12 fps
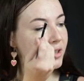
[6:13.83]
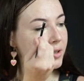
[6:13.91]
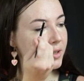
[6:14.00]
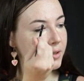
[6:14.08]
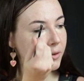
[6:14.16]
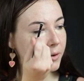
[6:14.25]
you're
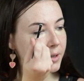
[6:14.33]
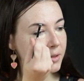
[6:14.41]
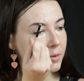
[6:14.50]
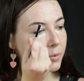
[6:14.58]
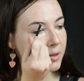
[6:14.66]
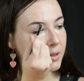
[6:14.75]
just going
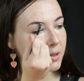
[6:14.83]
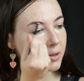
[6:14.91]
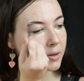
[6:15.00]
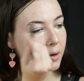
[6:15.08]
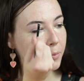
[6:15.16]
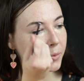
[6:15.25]
to want
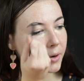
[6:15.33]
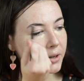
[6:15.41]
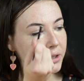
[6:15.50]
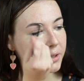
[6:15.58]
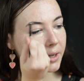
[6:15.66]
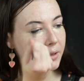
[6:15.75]
to
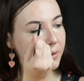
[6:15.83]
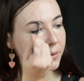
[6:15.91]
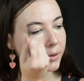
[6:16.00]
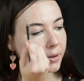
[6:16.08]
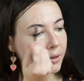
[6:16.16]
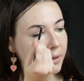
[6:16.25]
brush that
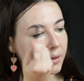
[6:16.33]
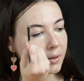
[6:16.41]
through